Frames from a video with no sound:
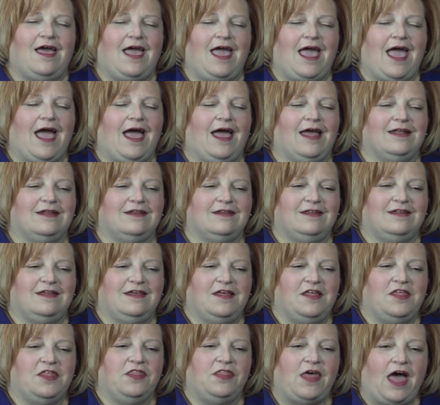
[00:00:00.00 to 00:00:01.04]
And
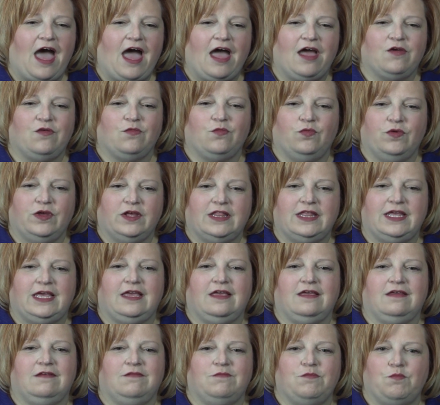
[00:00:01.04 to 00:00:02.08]
that
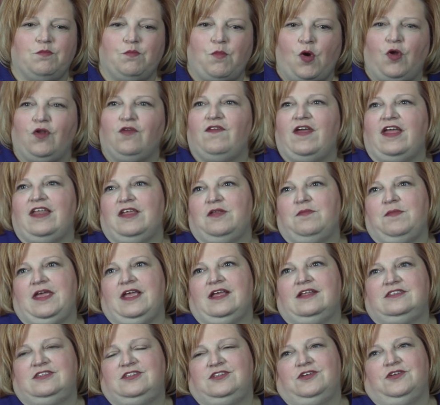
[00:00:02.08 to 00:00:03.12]
really motivated
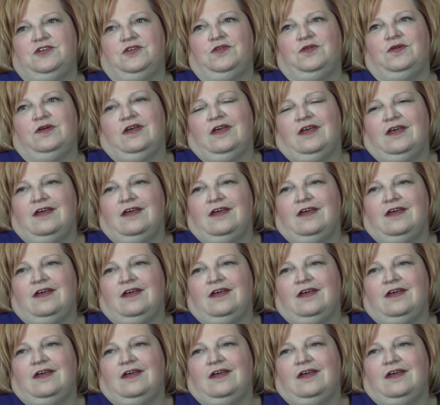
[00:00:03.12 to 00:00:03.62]
me to